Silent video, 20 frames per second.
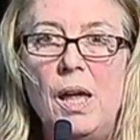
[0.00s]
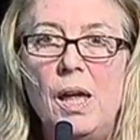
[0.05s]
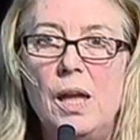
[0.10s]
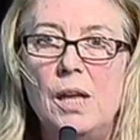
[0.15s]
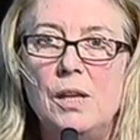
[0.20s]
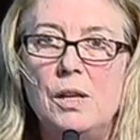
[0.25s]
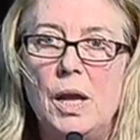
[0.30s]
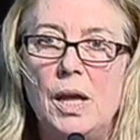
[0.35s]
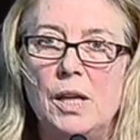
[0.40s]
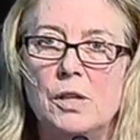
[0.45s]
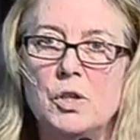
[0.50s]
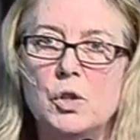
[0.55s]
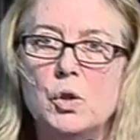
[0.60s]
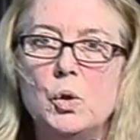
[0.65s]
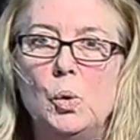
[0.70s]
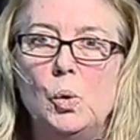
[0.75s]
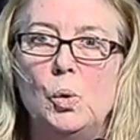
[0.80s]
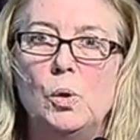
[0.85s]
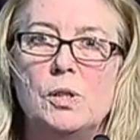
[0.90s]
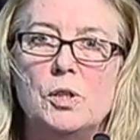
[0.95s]
In
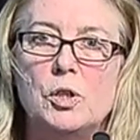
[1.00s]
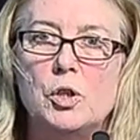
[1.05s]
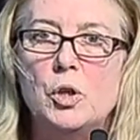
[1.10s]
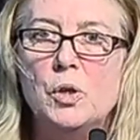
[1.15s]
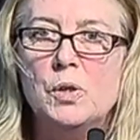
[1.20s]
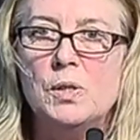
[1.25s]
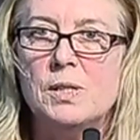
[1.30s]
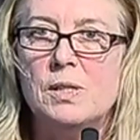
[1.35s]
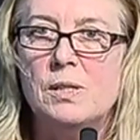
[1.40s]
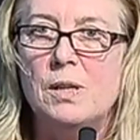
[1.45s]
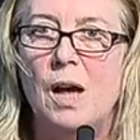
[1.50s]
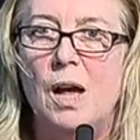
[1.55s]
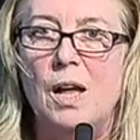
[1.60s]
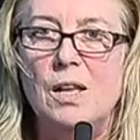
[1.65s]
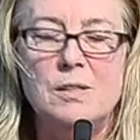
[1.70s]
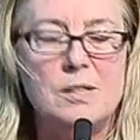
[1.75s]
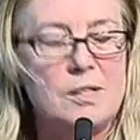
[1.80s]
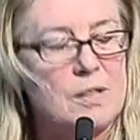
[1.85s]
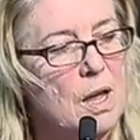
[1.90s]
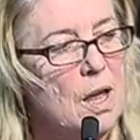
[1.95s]
school, student
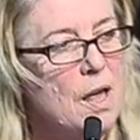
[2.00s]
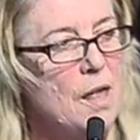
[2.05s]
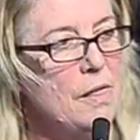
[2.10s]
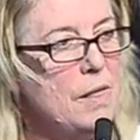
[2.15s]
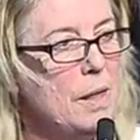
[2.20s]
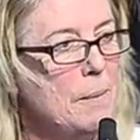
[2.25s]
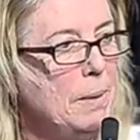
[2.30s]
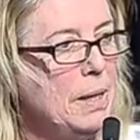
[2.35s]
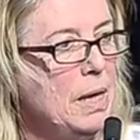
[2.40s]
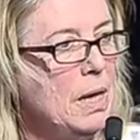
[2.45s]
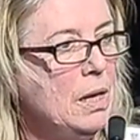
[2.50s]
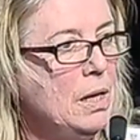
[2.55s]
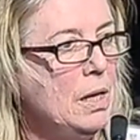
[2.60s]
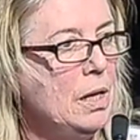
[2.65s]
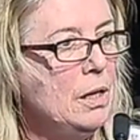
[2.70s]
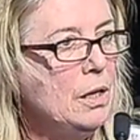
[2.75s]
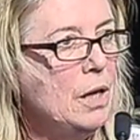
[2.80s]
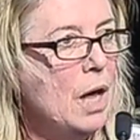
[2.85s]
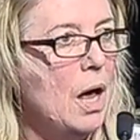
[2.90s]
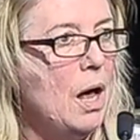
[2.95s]
starts, they're
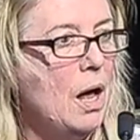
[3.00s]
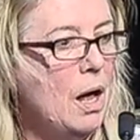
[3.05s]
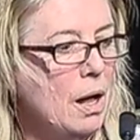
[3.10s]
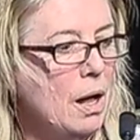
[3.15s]
beginning,